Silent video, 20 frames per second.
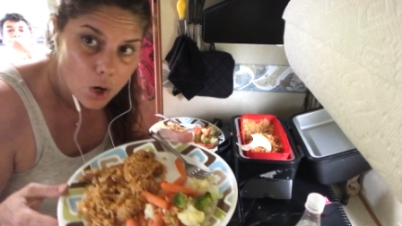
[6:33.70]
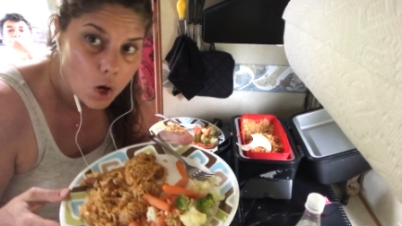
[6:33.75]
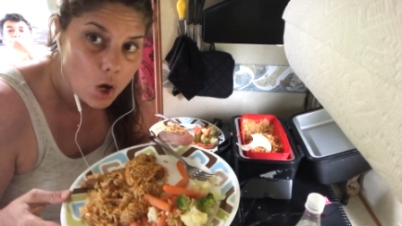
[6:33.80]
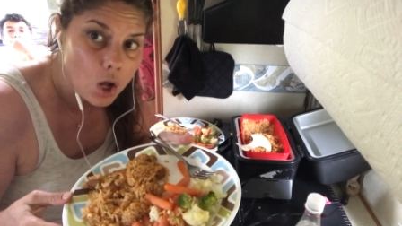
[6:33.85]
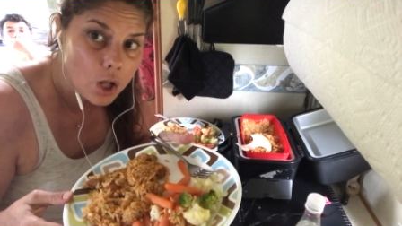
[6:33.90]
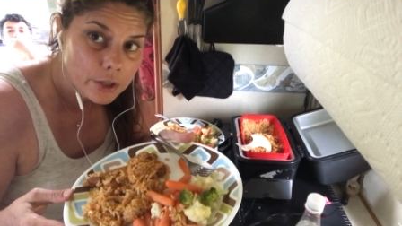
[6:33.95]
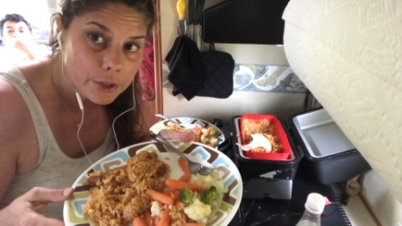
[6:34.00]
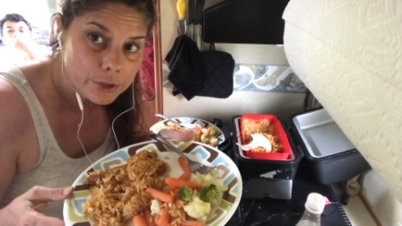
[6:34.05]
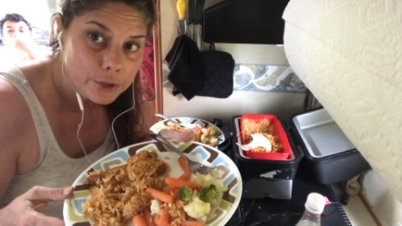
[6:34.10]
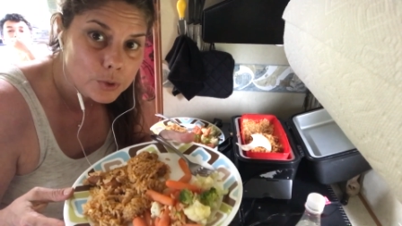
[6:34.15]

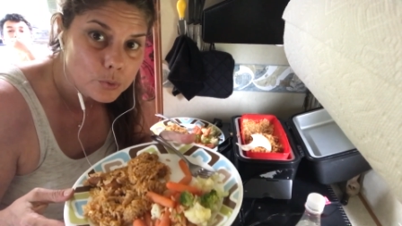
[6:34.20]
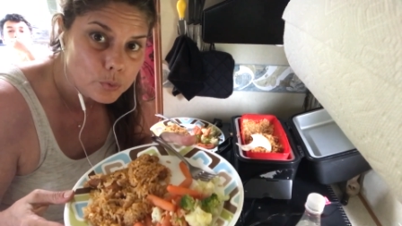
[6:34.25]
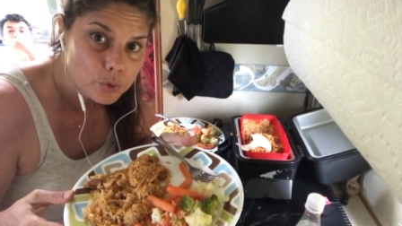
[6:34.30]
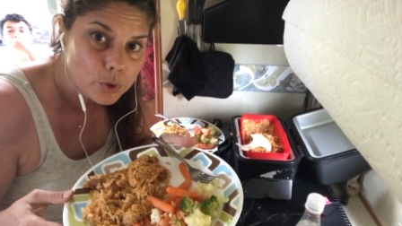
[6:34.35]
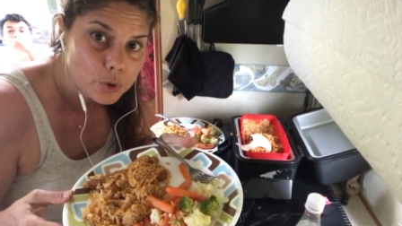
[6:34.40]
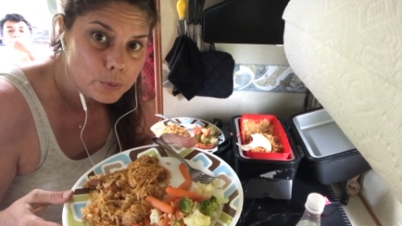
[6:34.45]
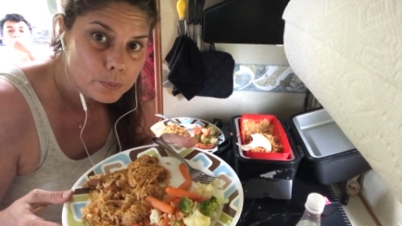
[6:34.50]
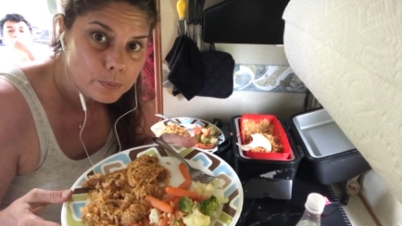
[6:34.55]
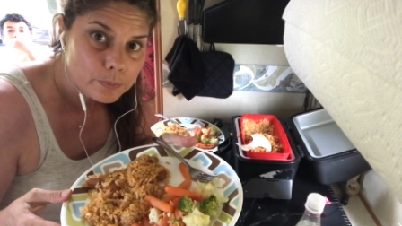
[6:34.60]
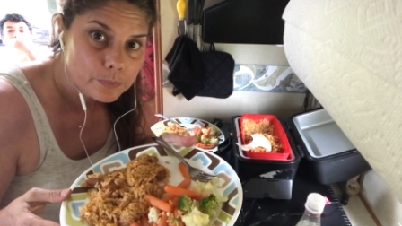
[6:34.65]
all in the
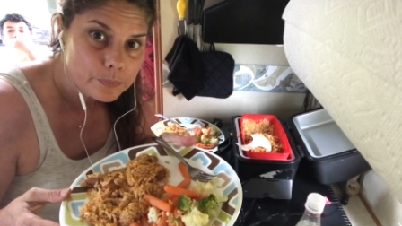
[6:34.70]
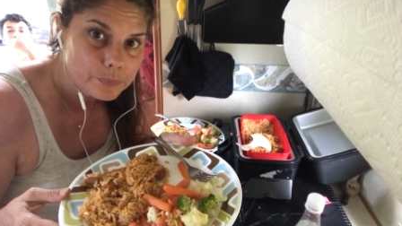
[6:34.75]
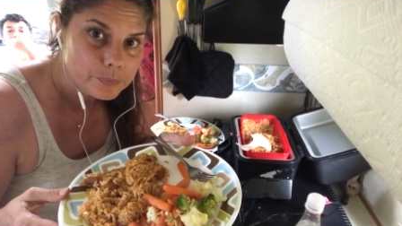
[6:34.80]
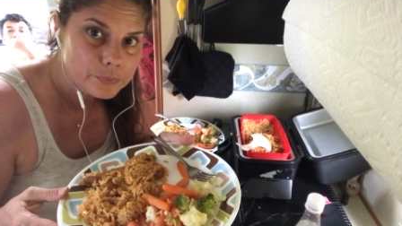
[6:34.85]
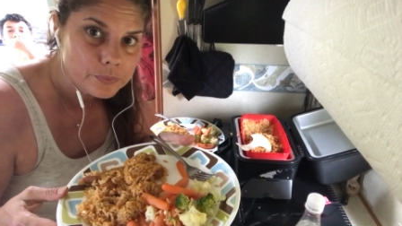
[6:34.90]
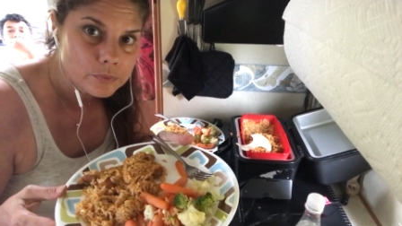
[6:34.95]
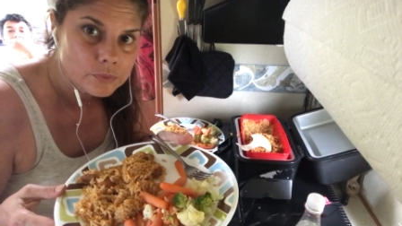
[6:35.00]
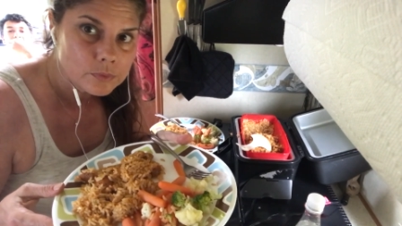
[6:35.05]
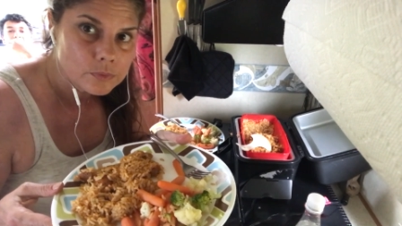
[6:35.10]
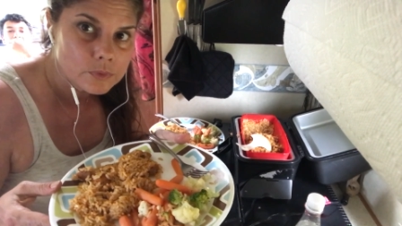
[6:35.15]
road,
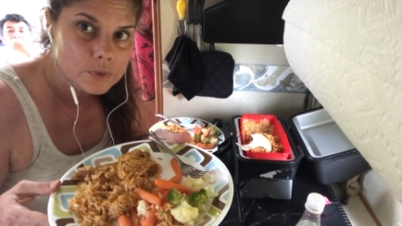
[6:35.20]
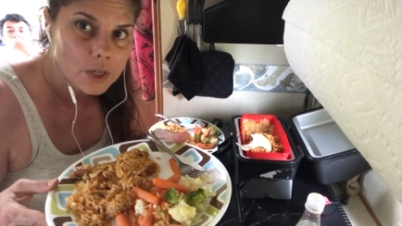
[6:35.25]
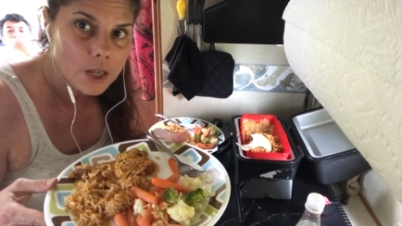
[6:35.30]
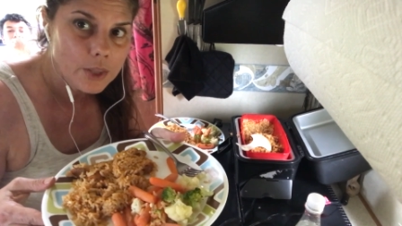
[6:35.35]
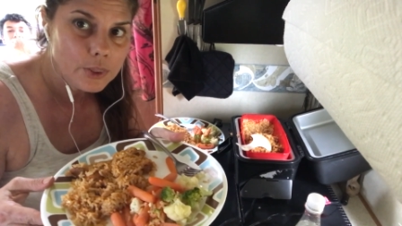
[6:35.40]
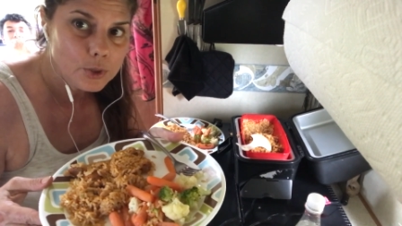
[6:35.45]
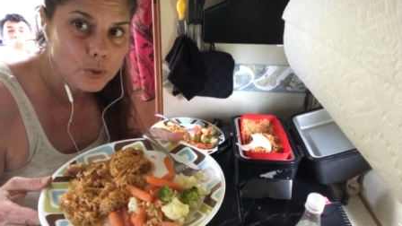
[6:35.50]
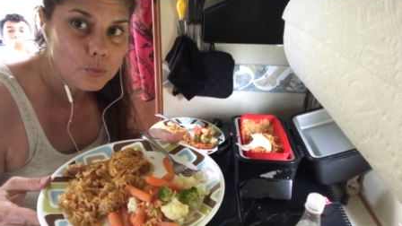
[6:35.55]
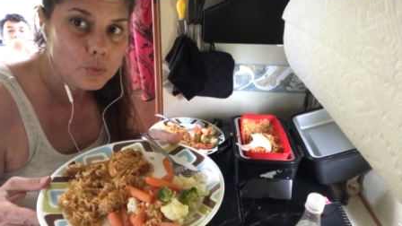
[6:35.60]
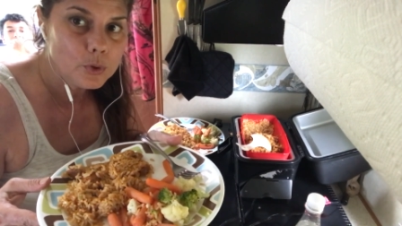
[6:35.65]

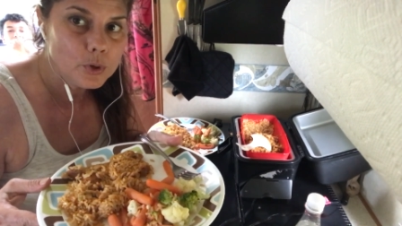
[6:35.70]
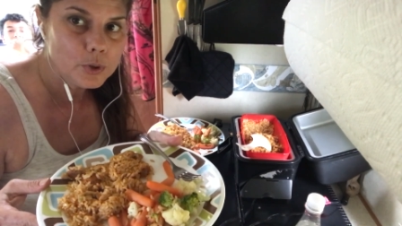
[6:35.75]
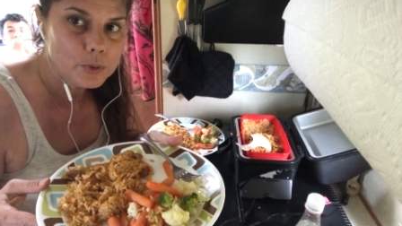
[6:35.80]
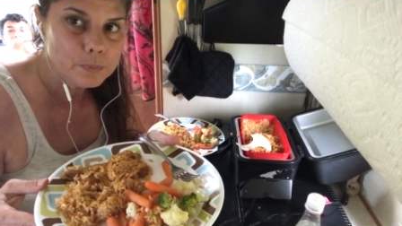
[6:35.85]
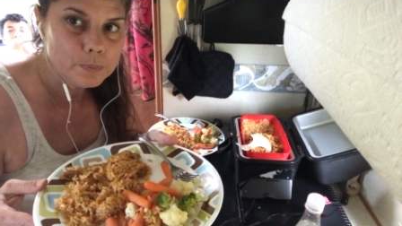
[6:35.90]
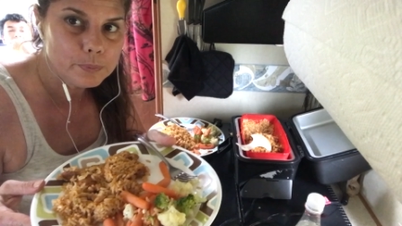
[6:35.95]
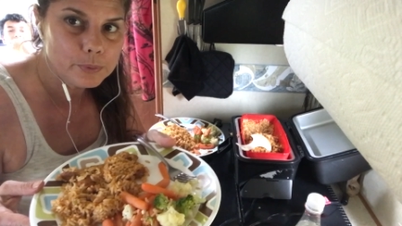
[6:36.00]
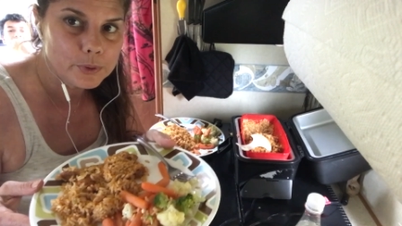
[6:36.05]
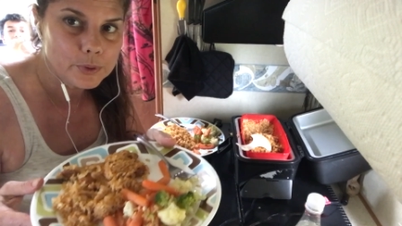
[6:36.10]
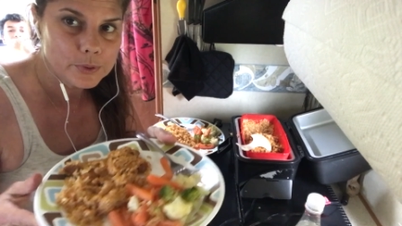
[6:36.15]
in the Road
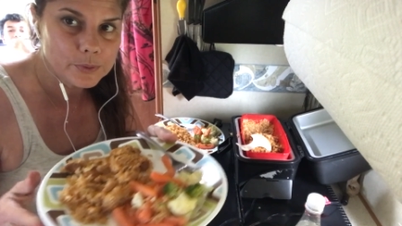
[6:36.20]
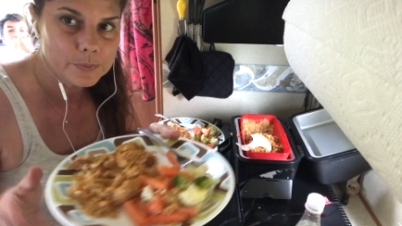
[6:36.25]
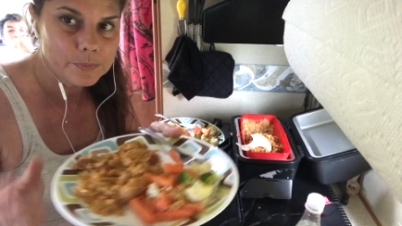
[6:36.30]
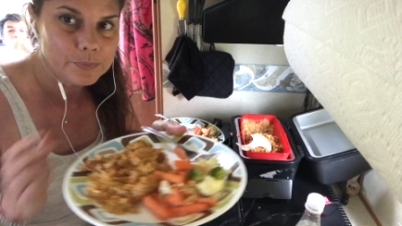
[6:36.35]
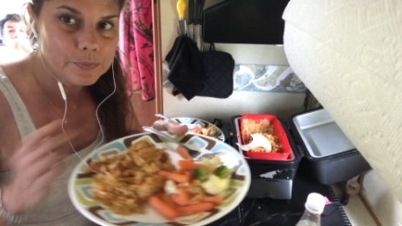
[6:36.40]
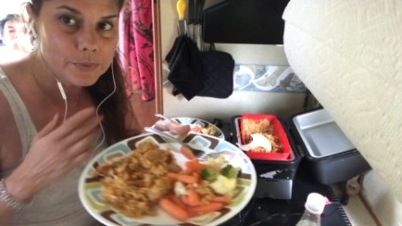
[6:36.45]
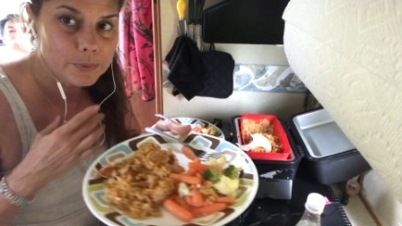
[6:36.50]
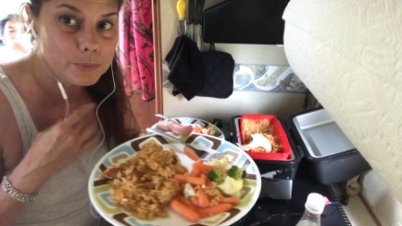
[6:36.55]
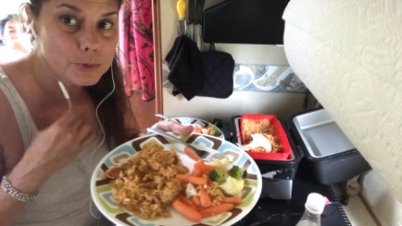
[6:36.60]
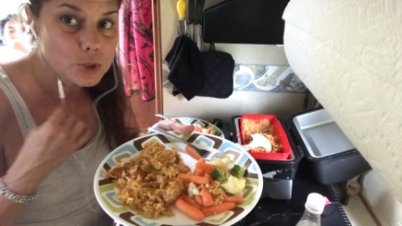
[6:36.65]
Pro. I'm
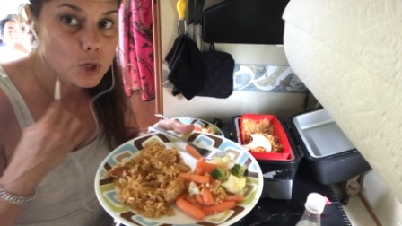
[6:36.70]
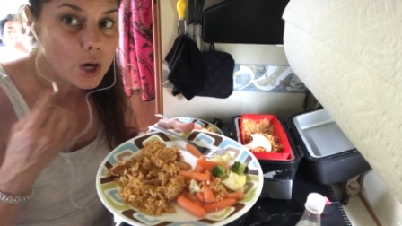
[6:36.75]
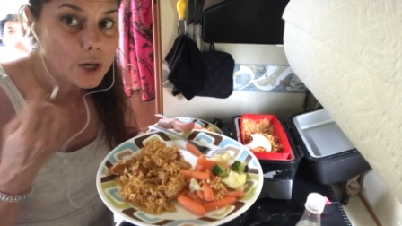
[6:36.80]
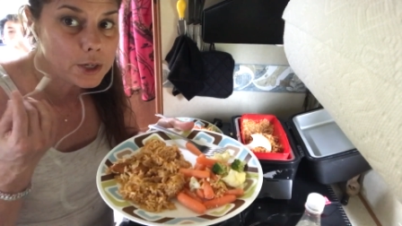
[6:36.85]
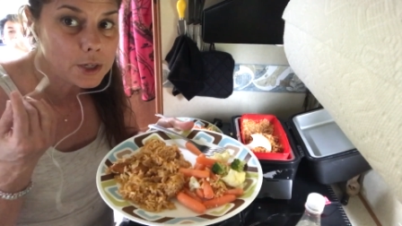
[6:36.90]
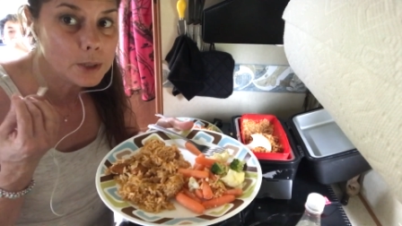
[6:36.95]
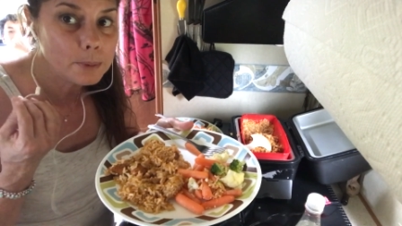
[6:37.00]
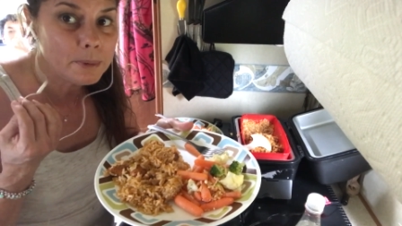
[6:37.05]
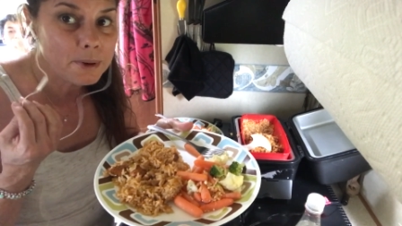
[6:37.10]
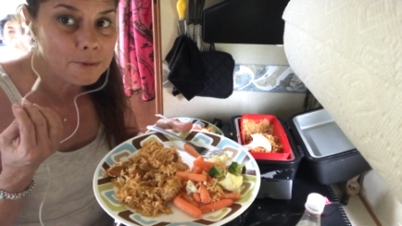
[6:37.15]

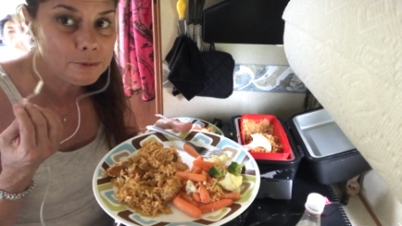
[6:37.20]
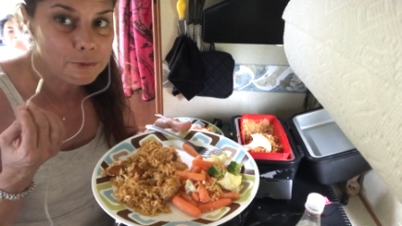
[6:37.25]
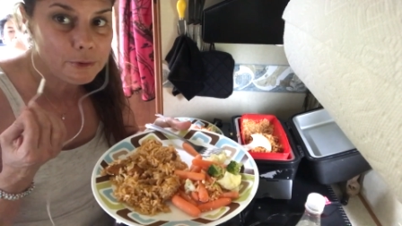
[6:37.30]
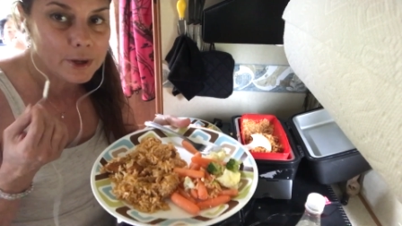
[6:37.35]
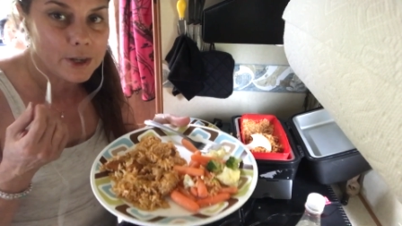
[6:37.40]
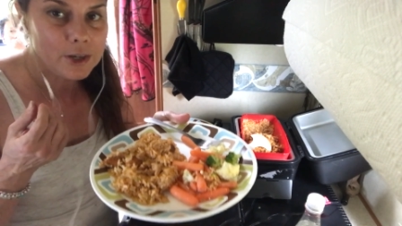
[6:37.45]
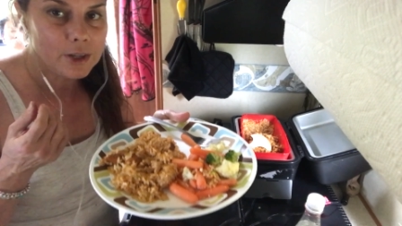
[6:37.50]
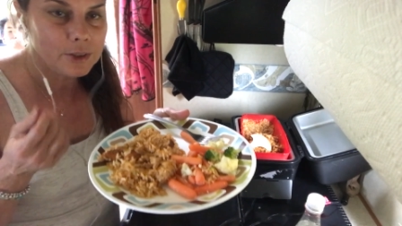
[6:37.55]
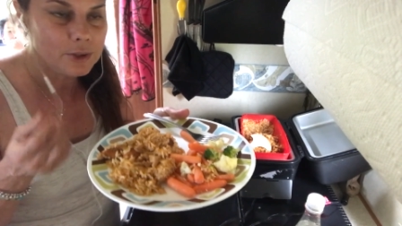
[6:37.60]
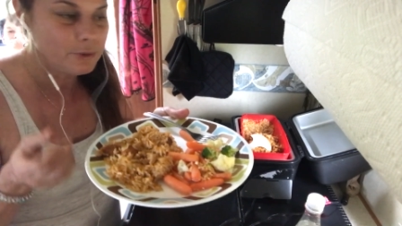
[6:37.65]
talking to my
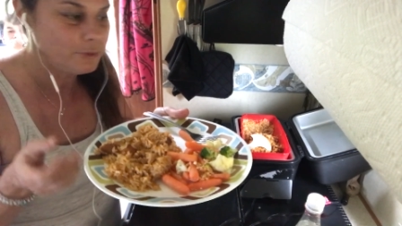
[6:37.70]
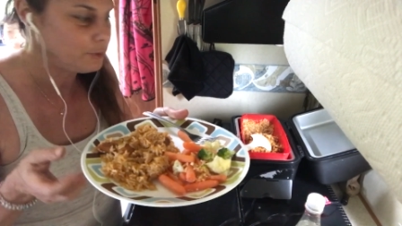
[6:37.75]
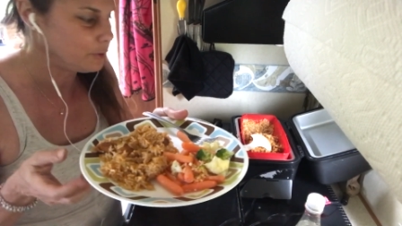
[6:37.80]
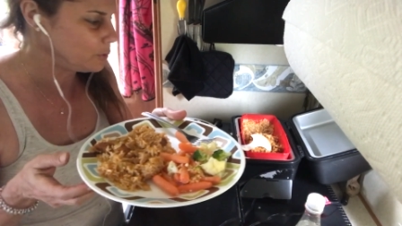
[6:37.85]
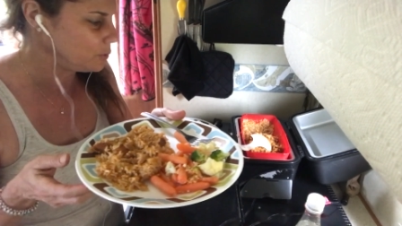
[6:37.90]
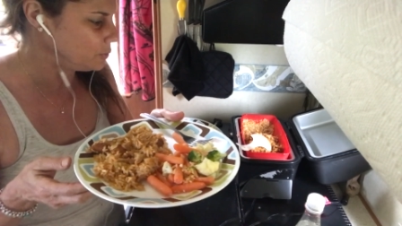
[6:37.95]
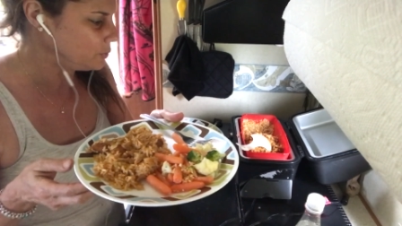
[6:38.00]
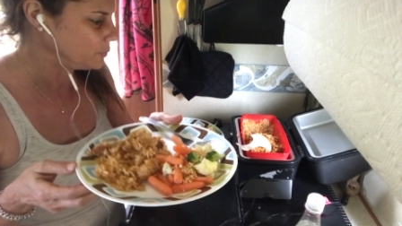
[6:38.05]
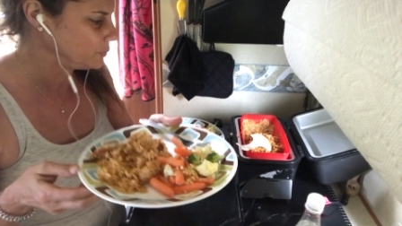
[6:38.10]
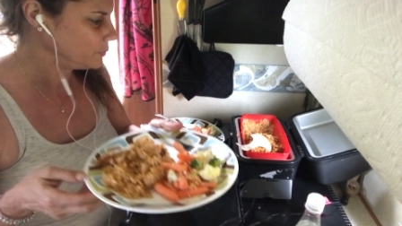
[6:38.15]
friend on the
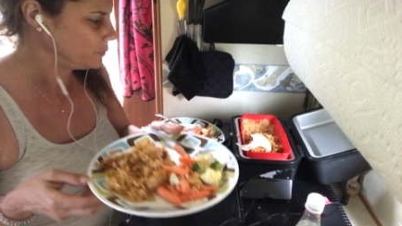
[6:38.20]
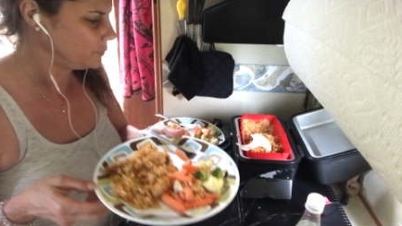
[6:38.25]
phone.